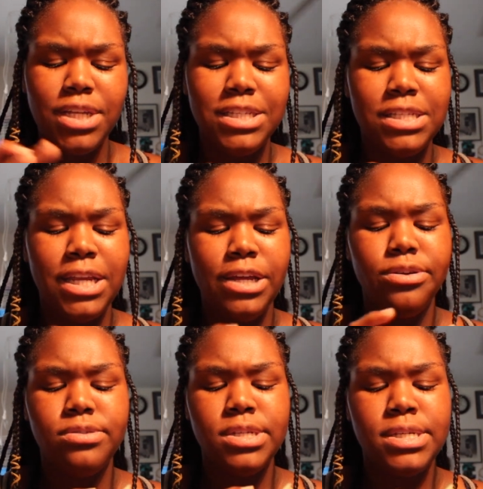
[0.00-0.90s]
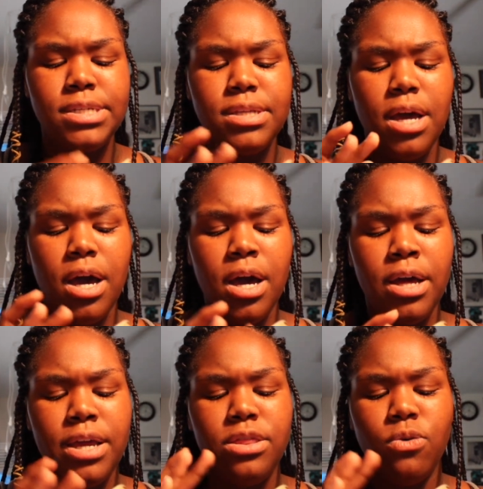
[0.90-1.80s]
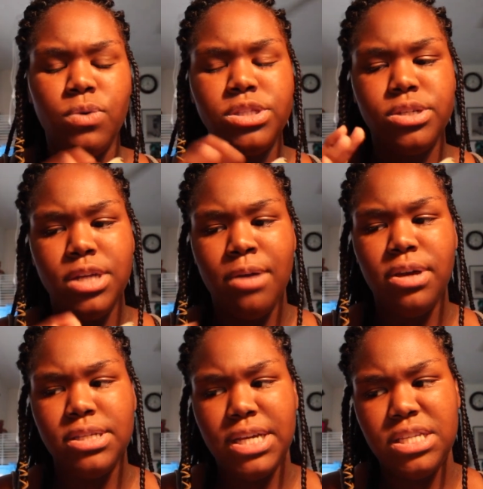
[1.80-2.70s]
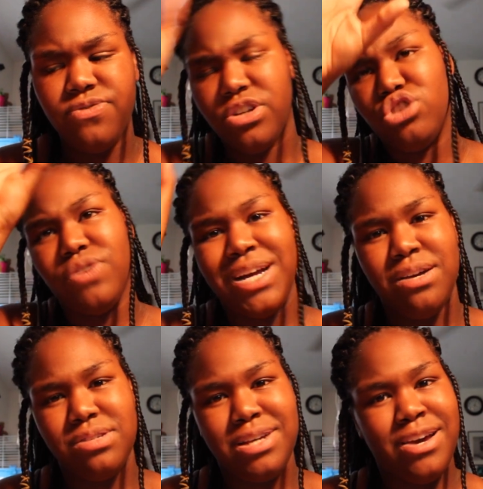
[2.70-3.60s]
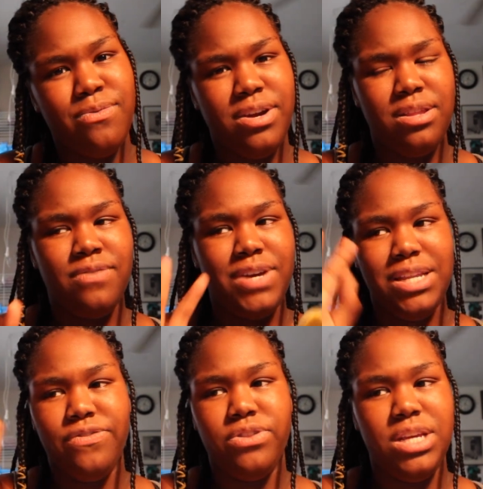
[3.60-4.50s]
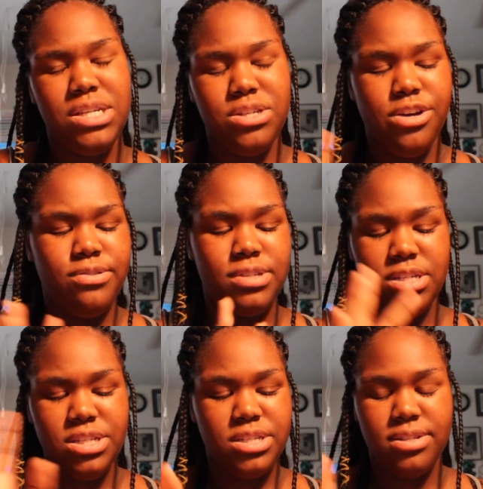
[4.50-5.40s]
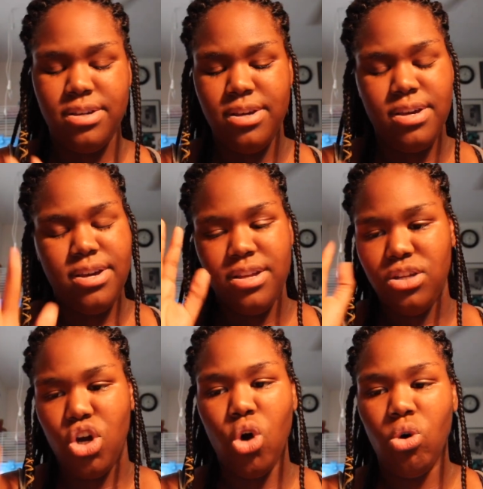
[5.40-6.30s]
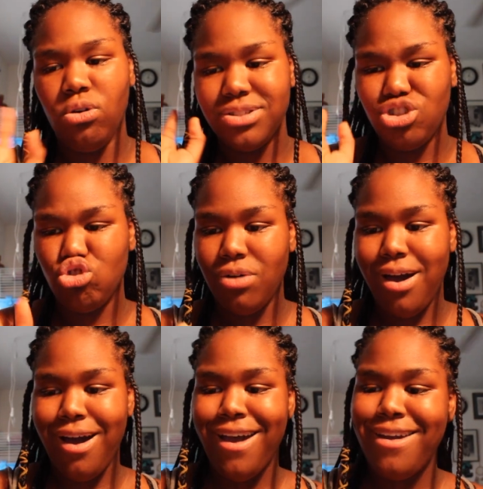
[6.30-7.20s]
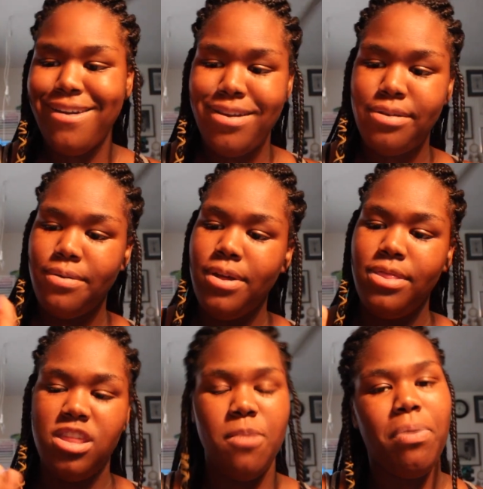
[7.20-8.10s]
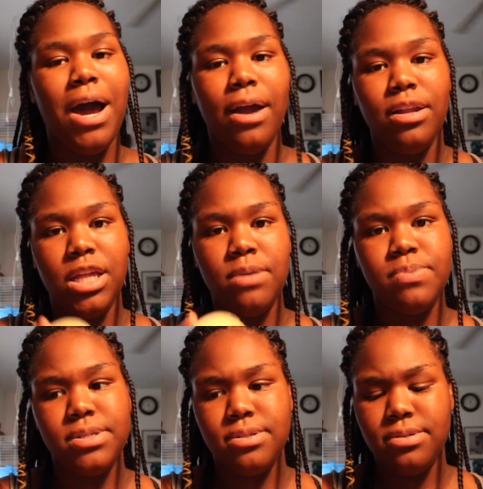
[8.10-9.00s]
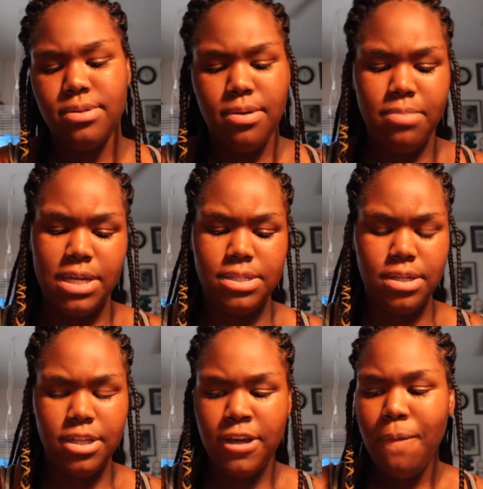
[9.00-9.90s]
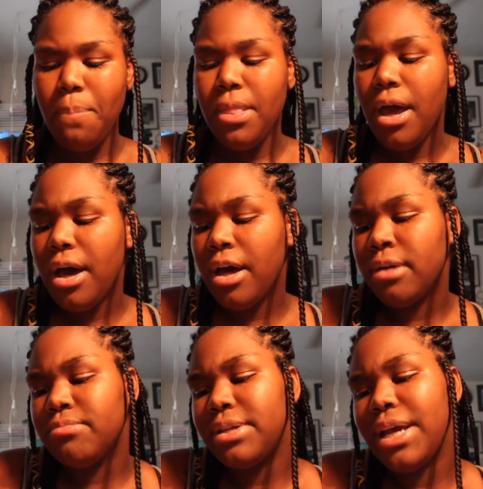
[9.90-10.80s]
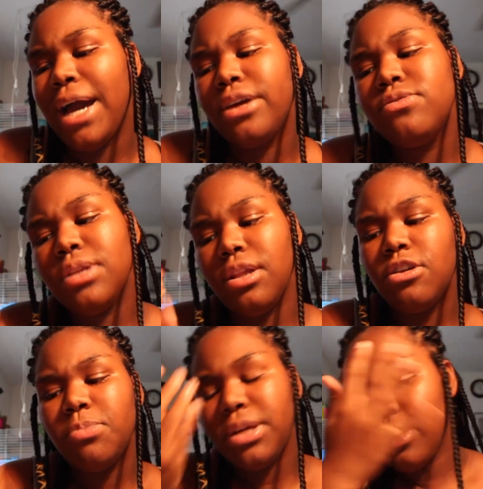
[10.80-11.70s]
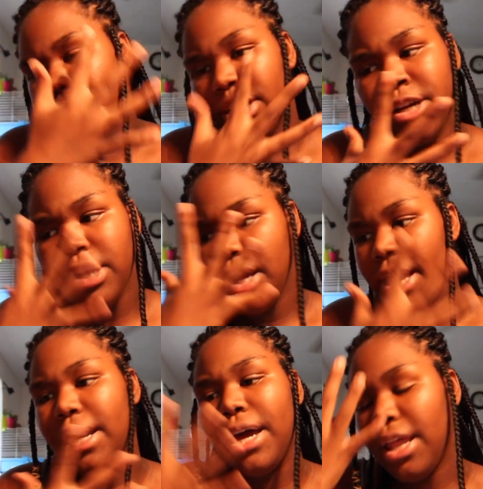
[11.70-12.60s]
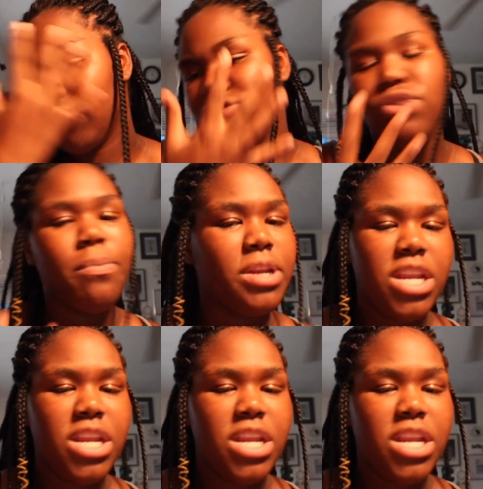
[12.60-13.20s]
as I said, I use this uh, in the winter time because it gets very dry outside where I live. I live on the East Coast and it's just cold and dry and the apocalypse basically um, but yeah I use a little bit on there and I like just rub it